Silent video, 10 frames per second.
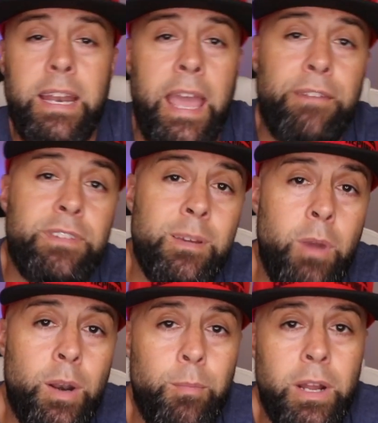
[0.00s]
a hefty
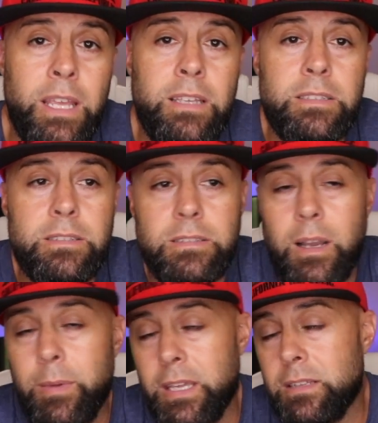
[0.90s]
amount of money.
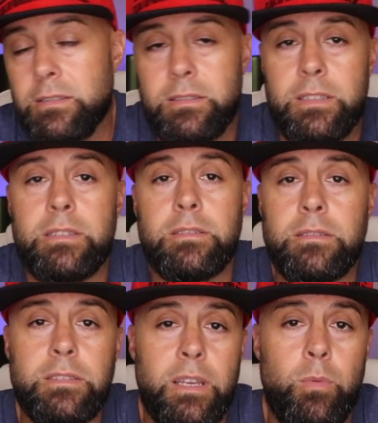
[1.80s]
I mean,
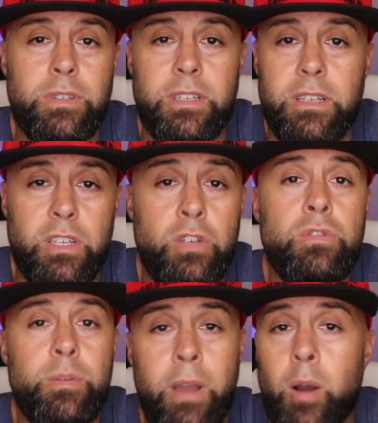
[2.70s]
it wasn't a
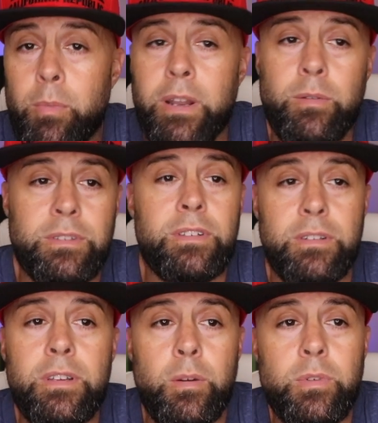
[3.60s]
huge amount, but it was
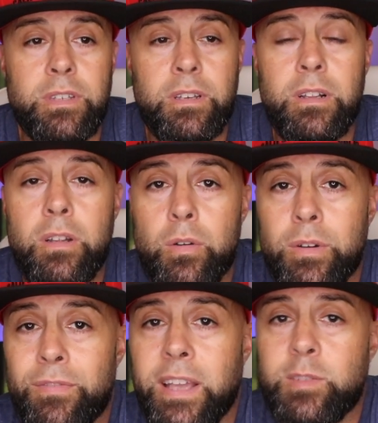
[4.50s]
a good little
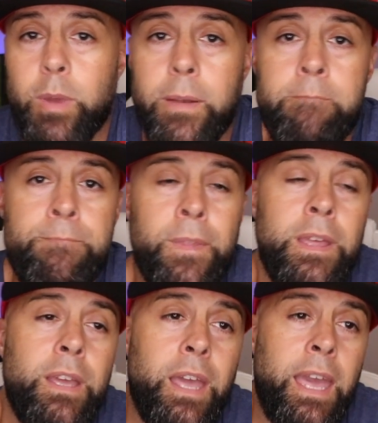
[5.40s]
investment.
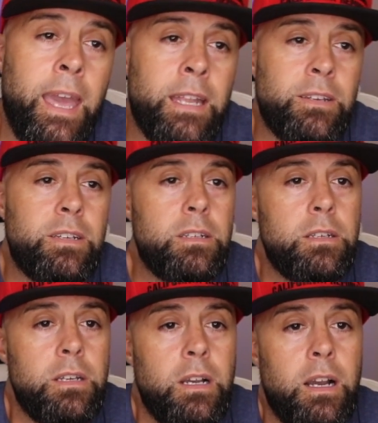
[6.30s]
And
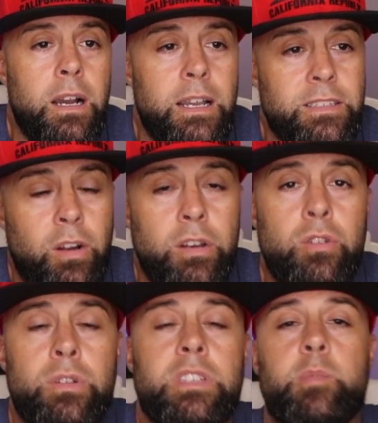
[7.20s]
I started
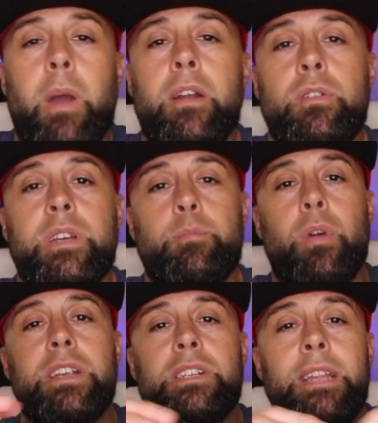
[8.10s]
doing this spinal
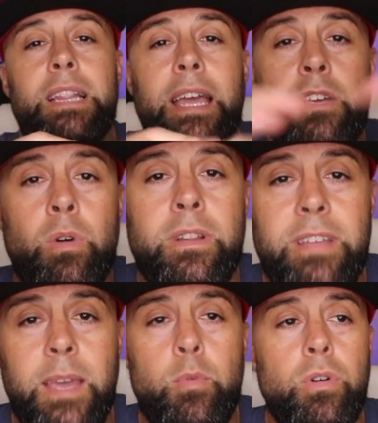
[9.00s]
decompression. They lay you on a
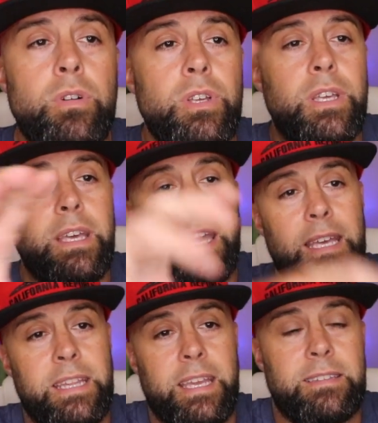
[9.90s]
table
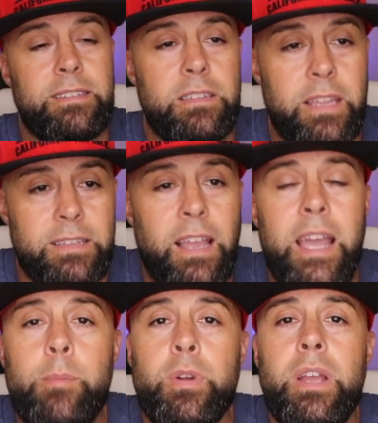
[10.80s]
and they
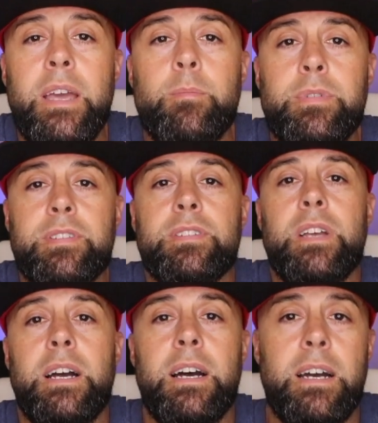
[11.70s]
tie up your hips
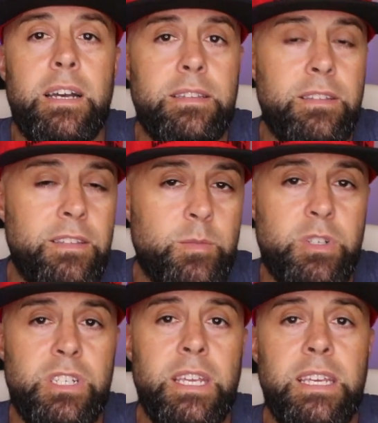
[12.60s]
to this
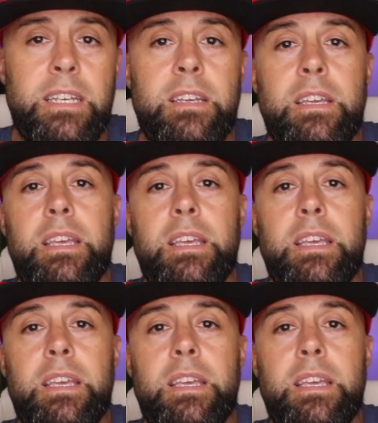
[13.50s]
machine.